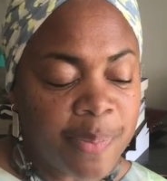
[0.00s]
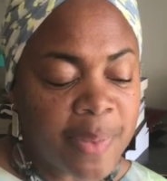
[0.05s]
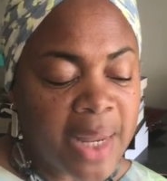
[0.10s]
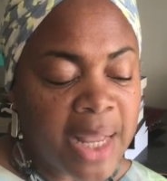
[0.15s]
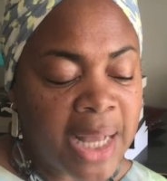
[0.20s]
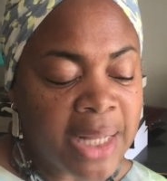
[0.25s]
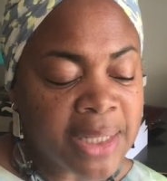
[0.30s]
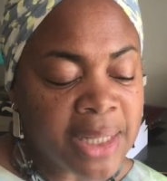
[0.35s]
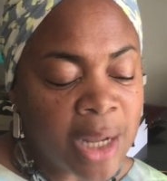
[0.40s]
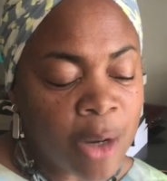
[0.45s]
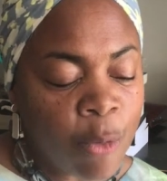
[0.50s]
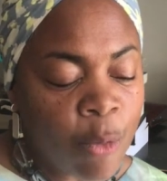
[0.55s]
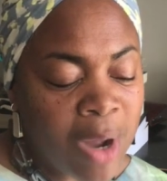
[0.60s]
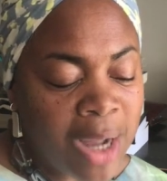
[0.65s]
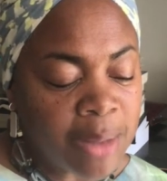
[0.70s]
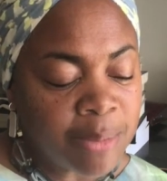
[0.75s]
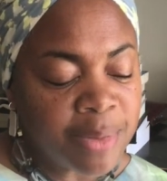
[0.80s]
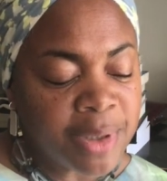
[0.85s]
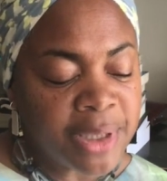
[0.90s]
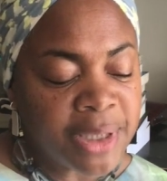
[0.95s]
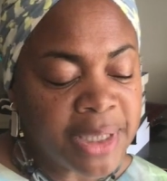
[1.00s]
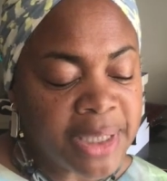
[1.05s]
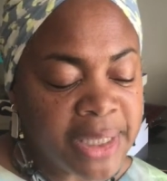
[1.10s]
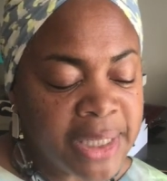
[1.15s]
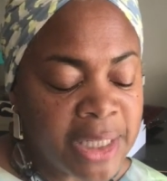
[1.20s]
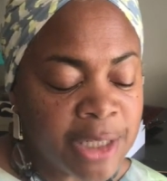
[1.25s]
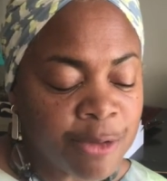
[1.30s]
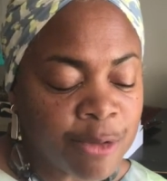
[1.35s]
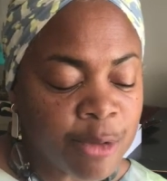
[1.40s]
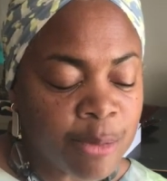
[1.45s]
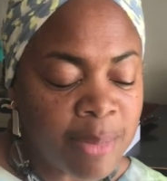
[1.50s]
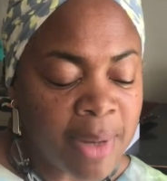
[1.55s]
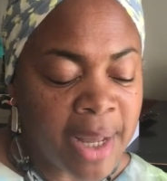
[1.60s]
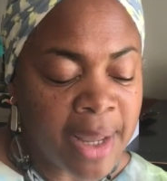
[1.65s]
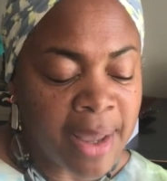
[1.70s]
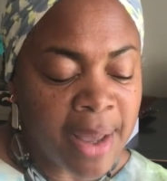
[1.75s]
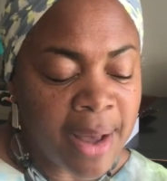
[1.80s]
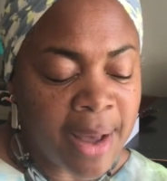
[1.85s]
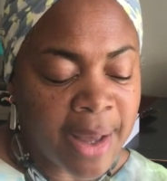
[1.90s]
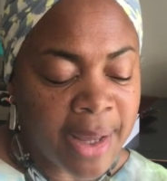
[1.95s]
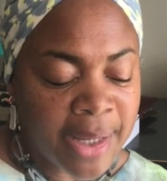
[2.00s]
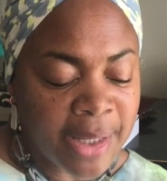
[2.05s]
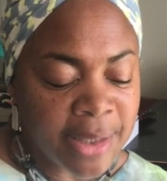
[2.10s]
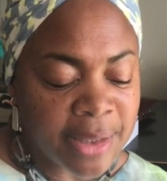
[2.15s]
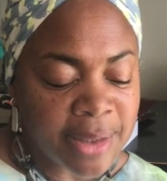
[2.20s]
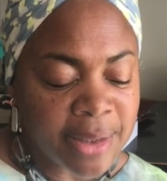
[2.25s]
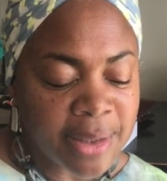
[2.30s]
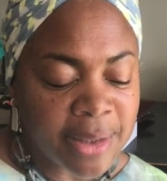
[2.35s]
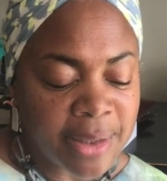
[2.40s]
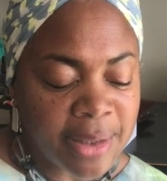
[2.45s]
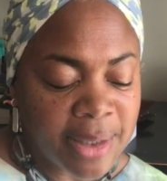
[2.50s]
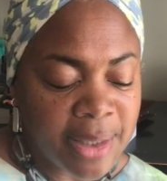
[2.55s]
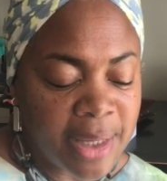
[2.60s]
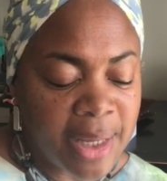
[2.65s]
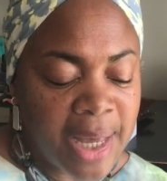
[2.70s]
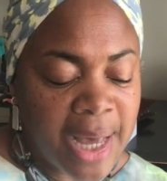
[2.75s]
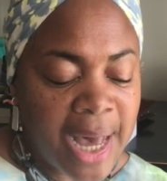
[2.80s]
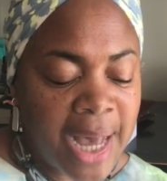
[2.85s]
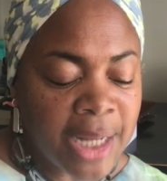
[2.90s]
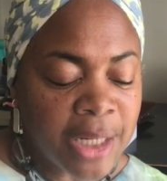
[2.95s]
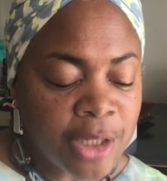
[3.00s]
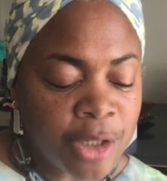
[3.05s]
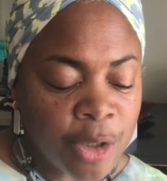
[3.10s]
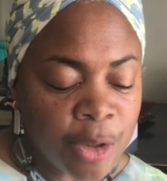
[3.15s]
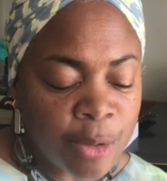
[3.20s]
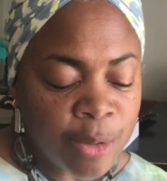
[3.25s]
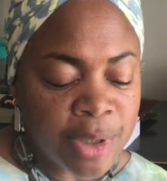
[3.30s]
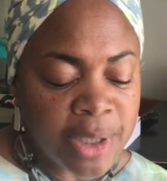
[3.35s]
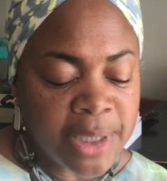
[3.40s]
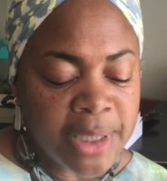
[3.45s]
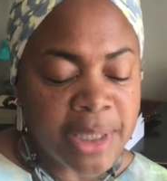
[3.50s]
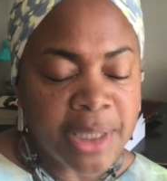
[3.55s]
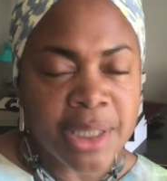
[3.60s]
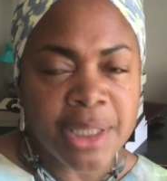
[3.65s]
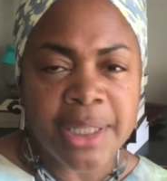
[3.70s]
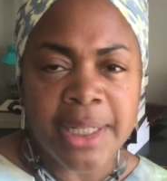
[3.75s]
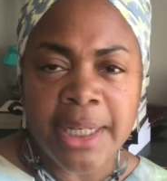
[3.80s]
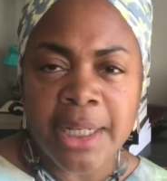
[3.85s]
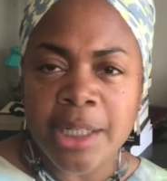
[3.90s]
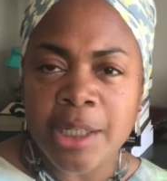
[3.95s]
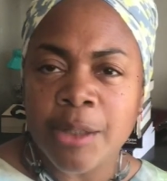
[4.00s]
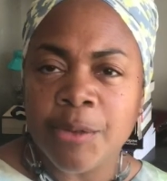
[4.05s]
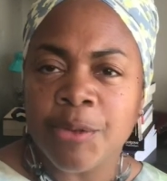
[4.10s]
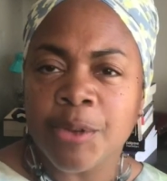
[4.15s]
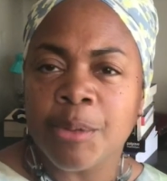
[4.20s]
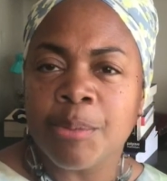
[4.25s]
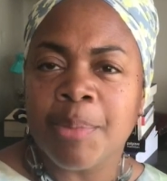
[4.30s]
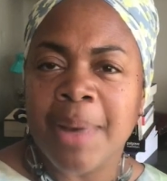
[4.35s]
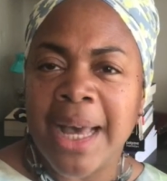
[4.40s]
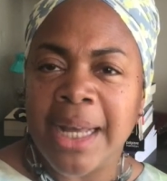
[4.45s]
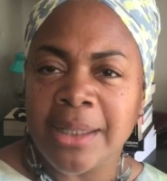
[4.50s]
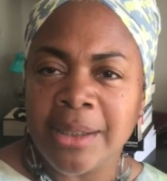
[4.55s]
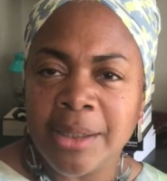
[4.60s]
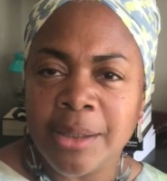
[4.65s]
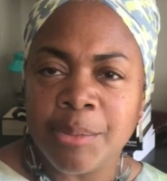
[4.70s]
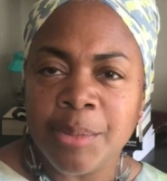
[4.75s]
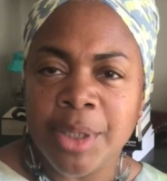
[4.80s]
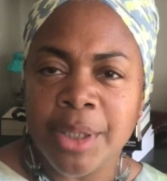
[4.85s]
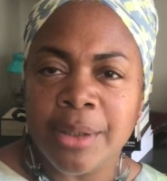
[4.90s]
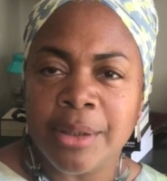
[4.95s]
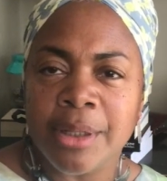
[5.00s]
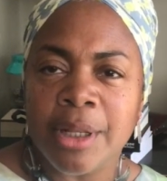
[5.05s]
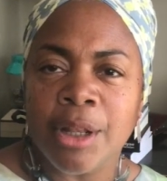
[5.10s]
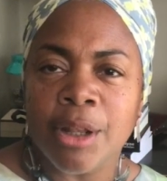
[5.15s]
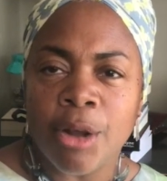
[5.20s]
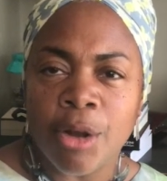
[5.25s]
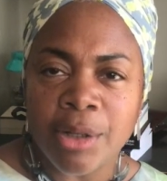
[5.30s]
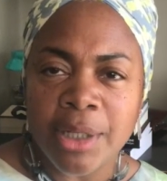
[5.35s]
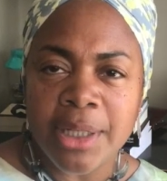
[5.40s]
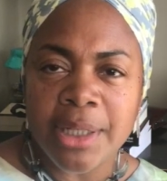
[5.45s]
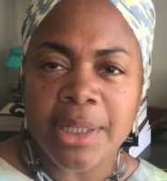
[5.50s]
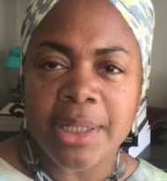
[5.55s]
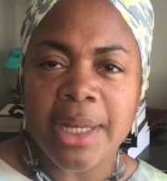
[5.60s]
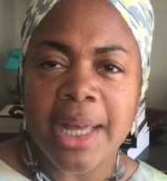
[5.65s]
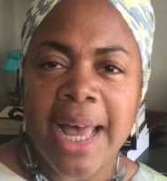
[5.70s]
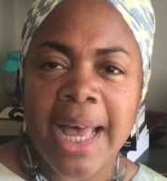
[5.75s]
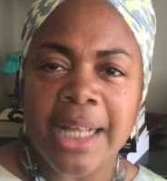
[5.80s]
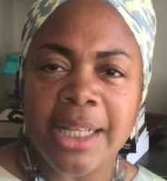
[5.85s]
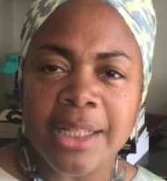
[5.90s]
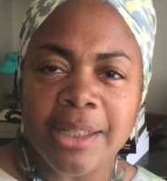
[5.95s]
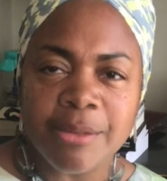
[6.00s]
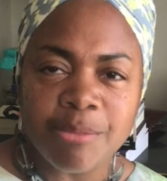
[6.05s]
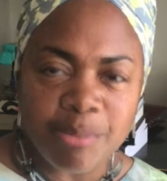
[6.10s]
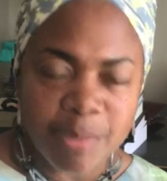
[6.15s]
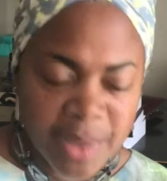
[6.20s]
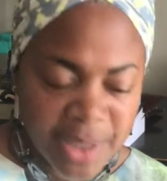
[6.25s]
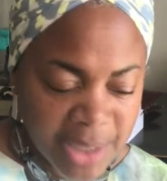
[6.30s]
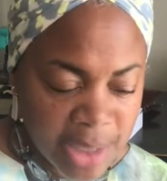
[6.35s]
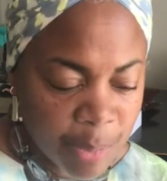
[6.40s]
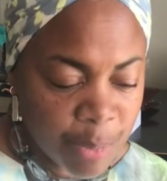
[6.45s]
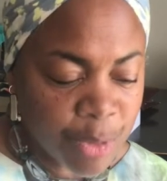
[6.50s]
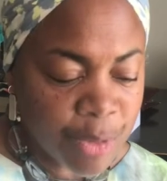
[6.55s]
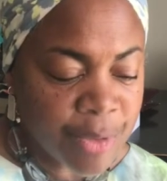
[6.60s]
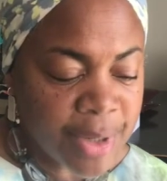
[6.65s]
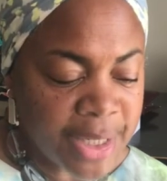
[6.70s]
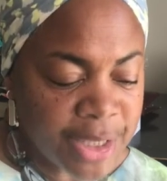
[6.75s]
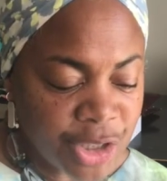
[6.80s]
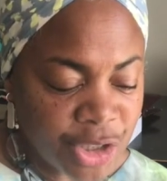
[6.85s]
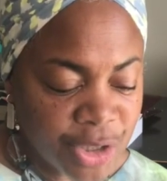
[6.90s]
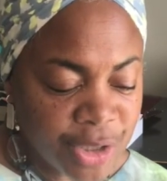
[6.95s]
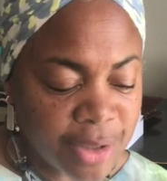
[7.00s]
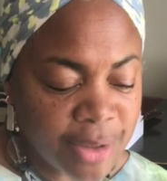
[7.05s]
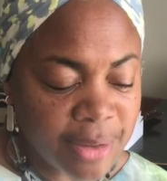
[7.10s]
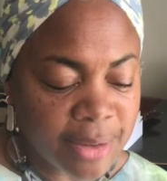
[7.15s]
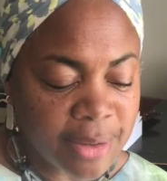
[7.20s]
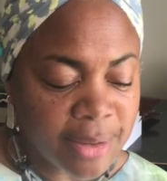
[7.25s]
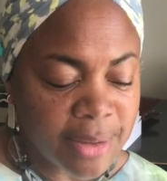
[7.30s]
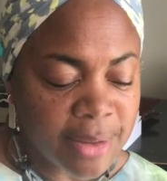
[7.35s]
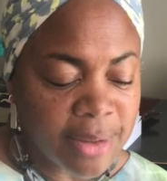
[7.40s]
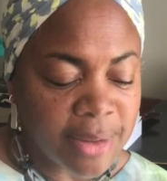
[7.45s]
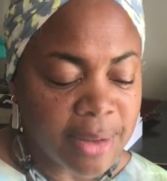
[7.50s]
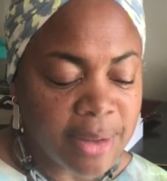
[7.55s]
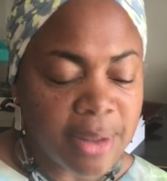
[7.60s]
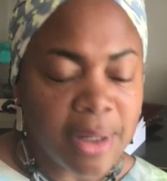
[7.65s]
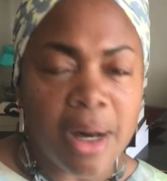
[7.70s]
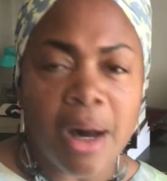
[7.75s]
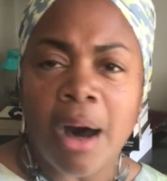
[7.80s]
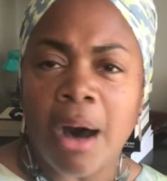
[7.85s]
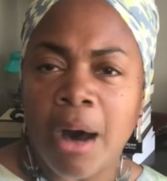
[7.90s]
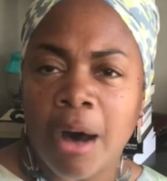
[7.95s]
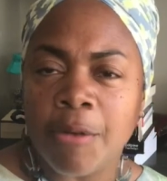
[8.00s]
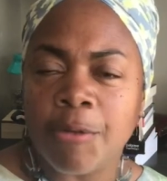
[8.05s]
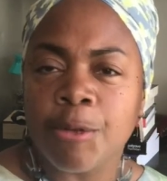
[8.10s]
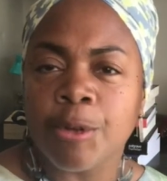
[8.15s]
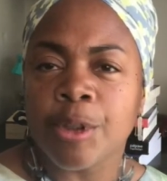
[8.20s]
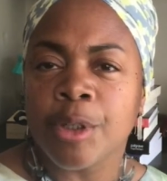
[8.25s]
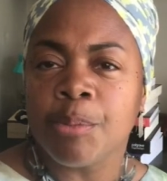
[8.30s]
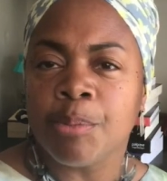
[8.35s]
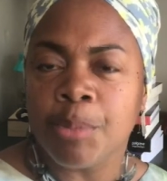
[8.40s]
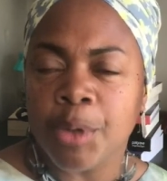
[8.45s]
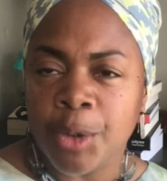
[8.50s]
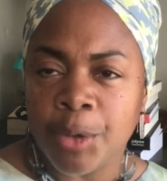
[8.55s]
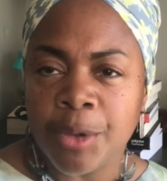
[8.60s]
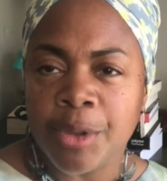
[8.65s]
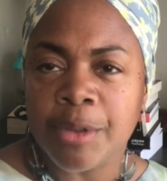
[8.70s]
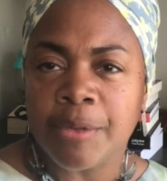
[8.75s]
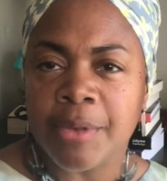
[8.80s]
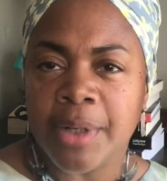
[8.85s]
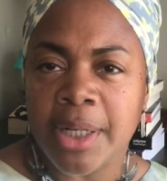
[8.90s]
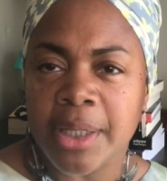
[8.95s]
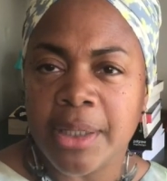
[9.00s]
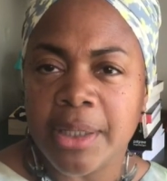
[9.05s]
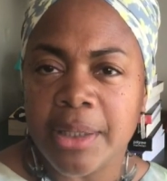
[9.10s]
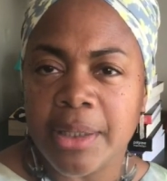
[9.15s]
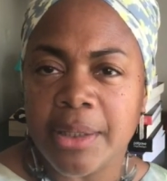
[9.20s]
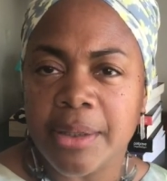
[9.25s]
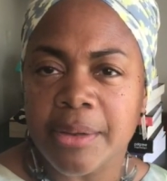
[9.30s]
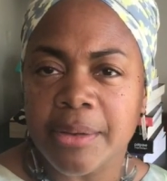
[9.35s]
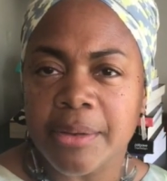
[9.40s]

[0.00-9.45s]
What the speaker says: As I wipe the tears from my eyes, I know these tears of abandonment, loss, and separation are for the both of us.